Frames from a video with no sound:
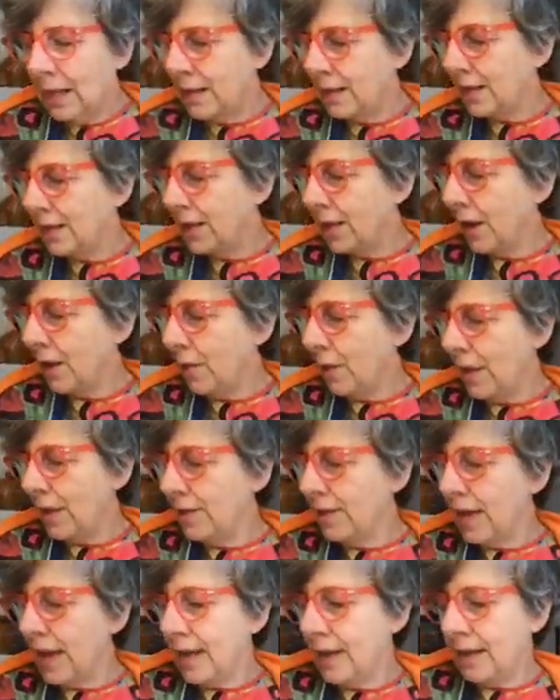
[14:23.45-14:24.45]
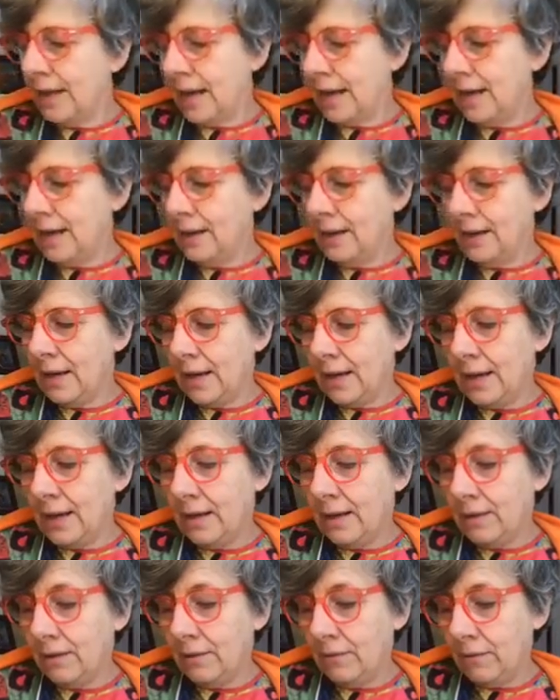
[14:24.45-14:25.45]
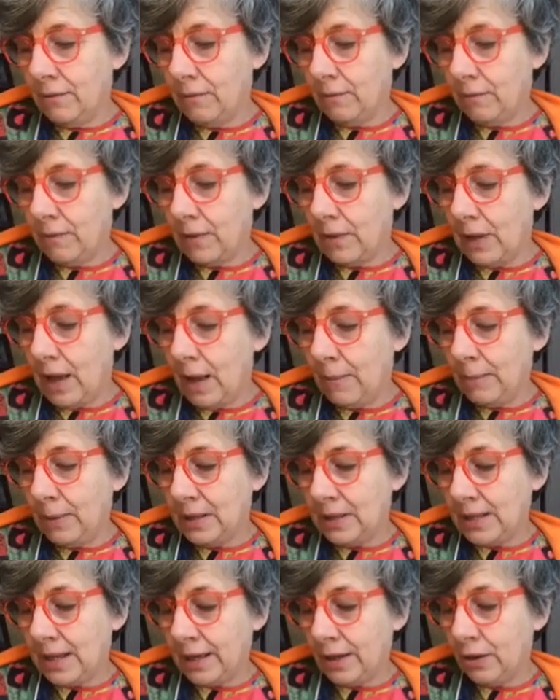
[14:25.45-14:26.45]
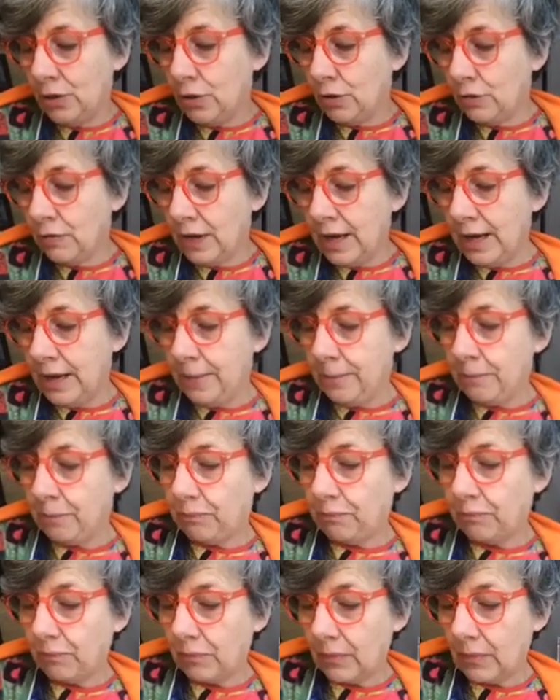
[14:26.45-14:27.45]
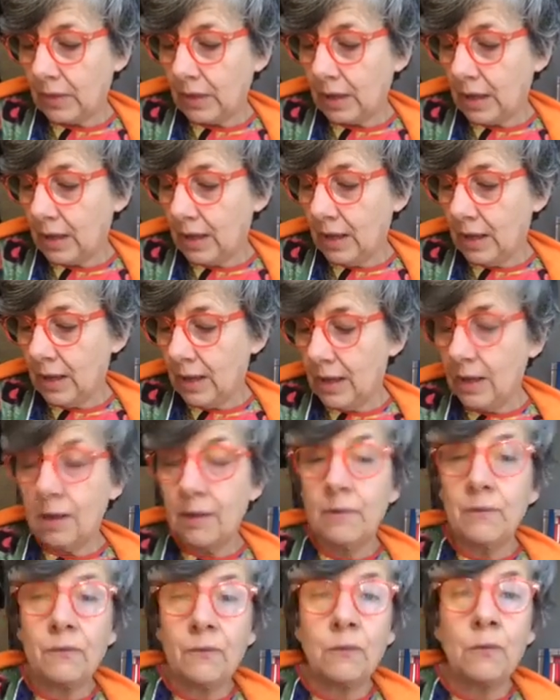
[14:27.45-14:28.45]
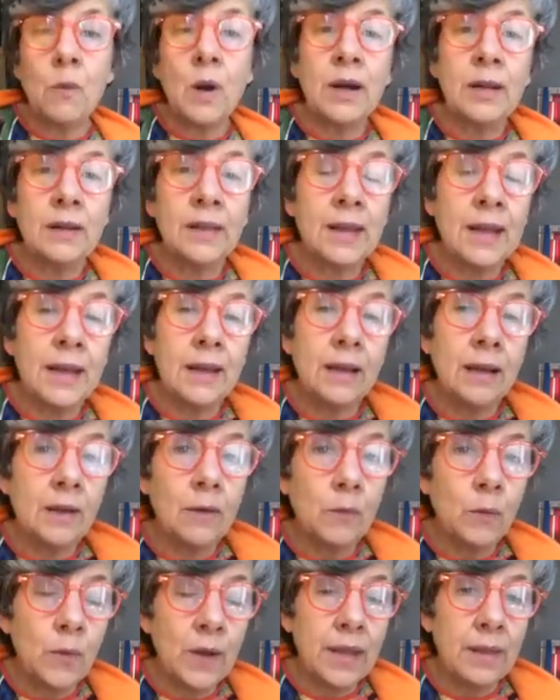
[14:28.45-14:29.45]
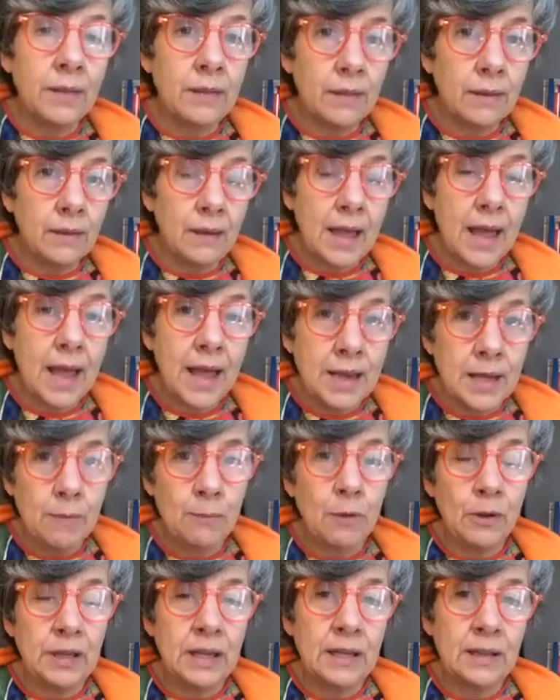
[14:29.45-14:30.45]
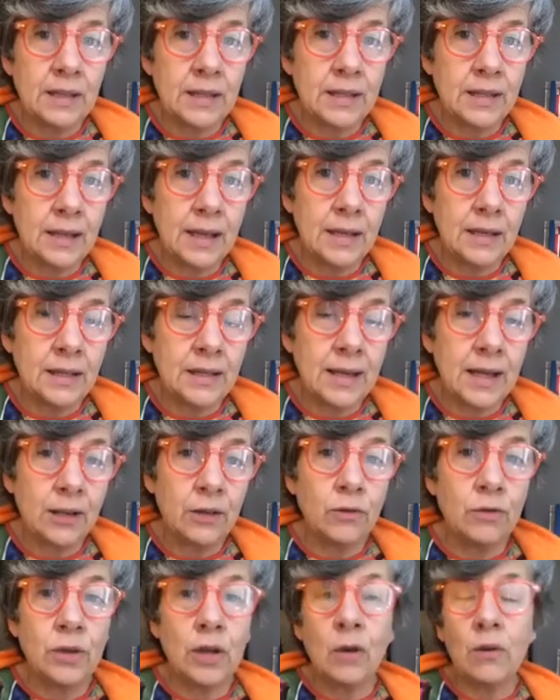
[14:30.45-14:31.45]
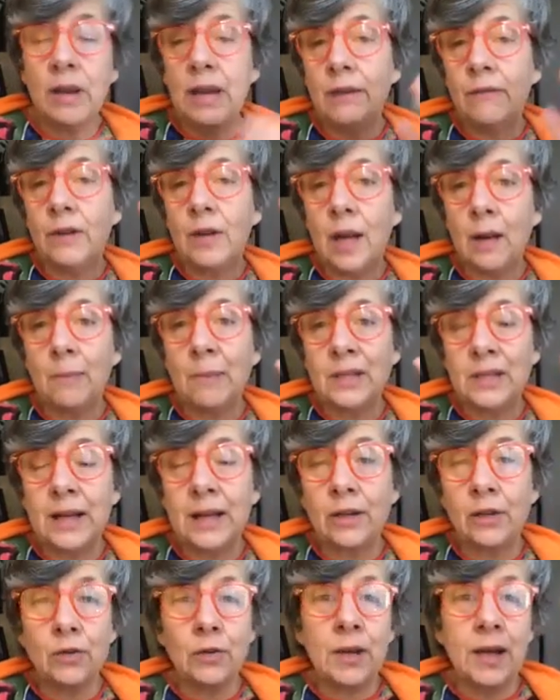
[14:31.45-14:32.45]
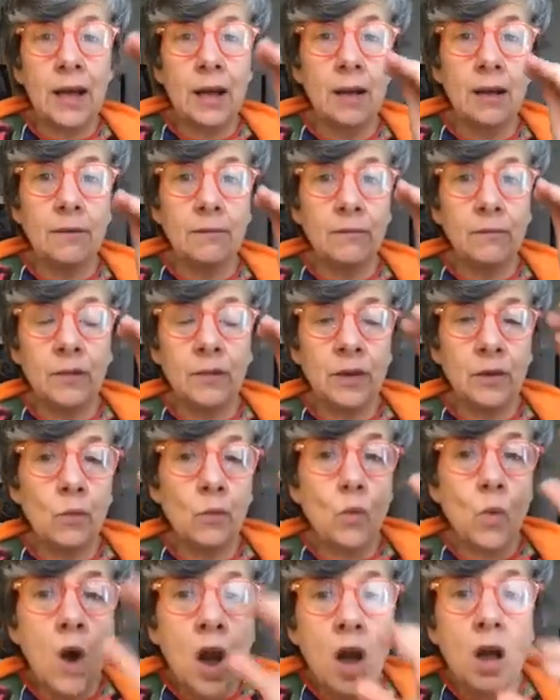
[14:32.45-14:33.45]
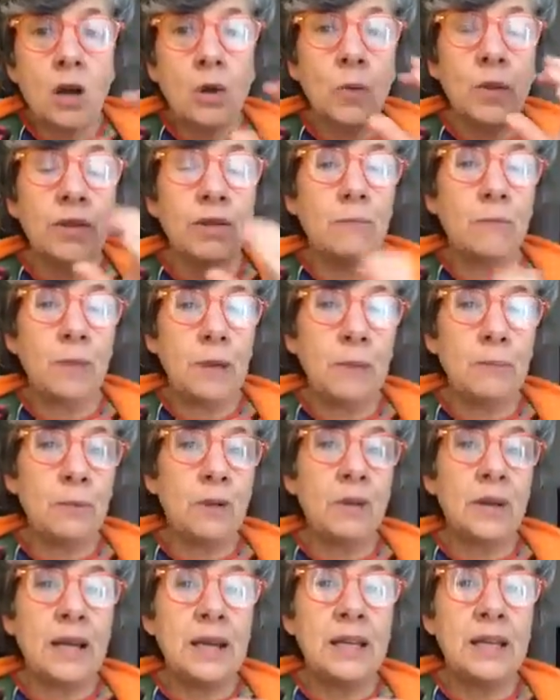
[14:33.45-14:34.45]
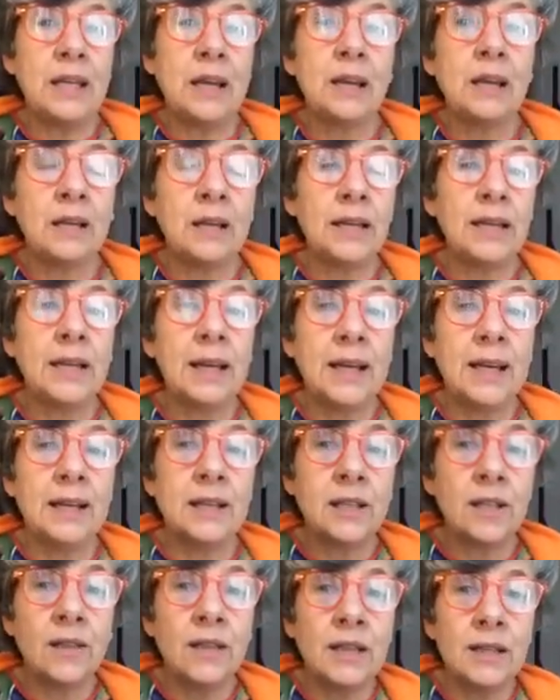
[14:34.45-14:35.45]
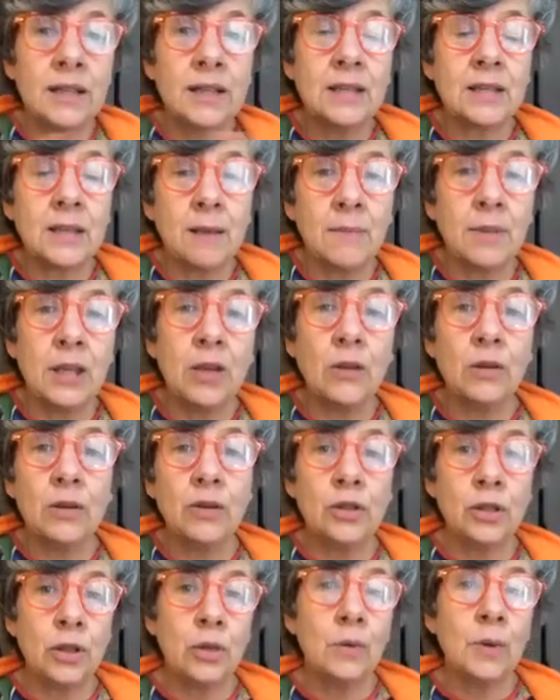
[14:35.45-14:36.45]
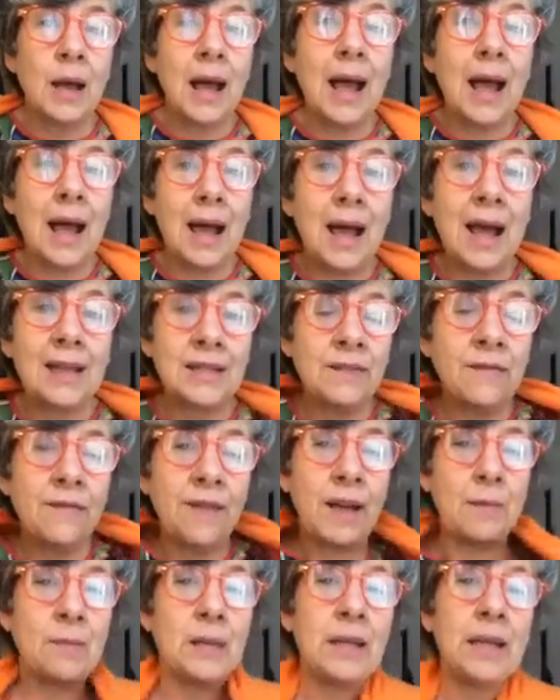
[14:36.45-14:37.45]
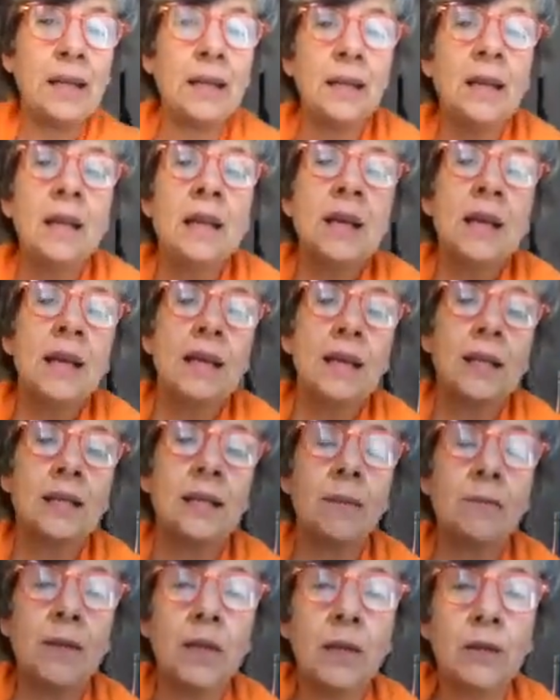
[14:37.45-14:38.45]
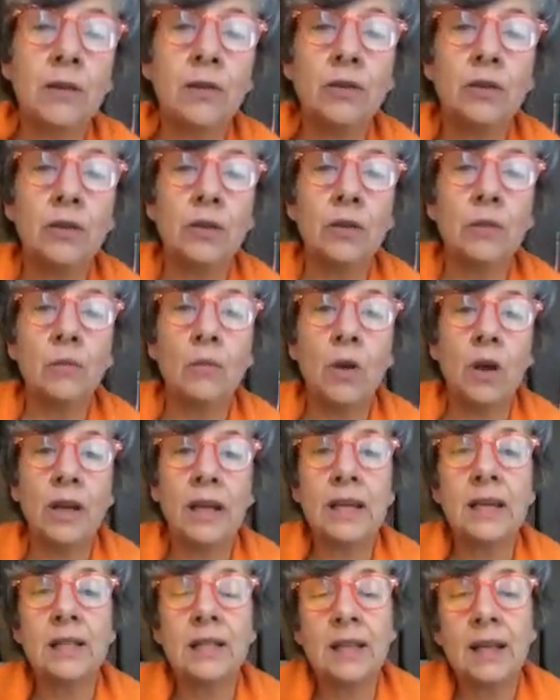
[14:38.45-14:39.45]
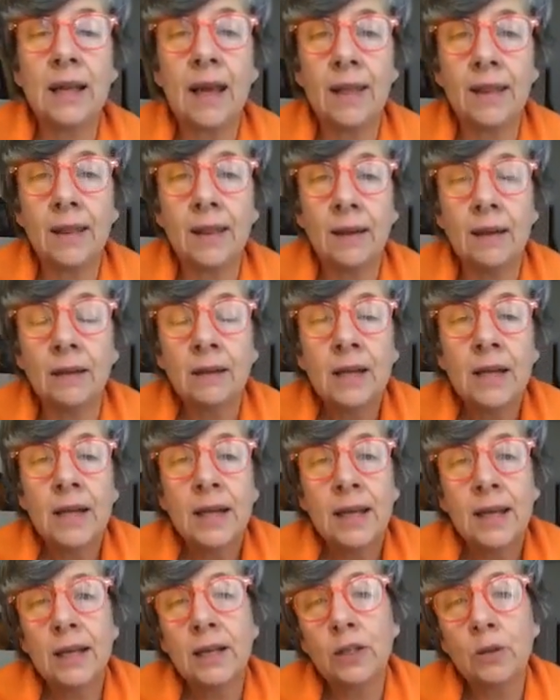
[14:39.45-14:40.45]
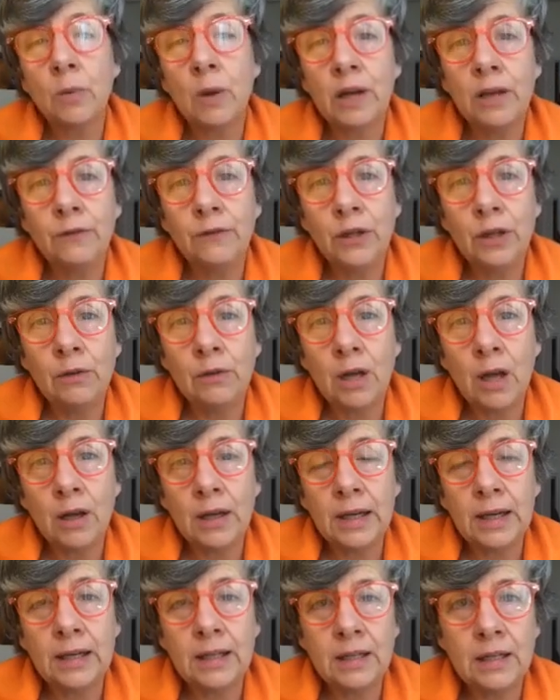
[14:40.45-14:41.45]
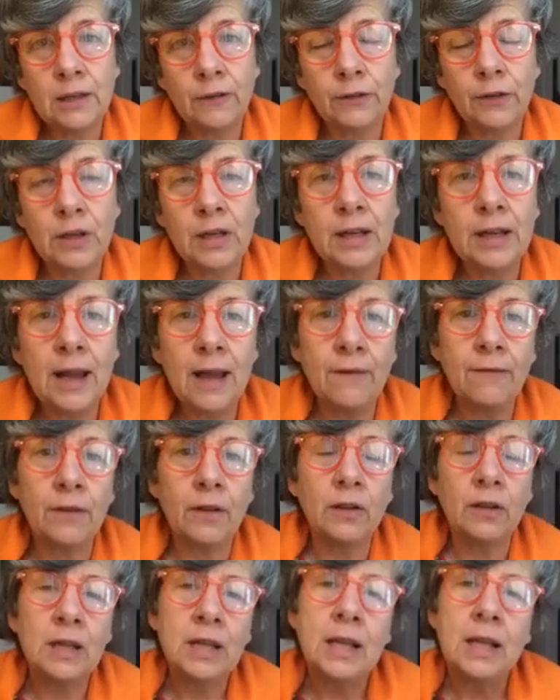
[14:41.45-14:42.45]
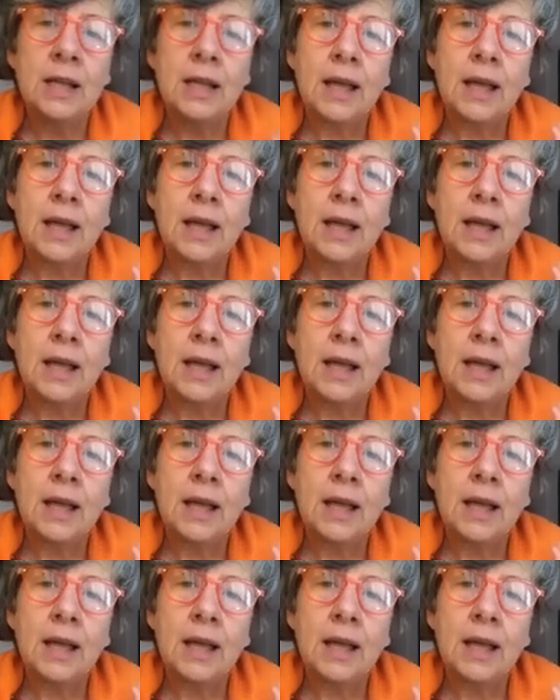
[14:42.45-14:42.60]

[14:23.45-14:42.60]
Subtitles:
So, and then in upper secondary, one thing with anybody in secondary or even upper secondary can work with people in younger years. So this is something you can do as a family. It's something you can do working together, each one of you learning at a different level.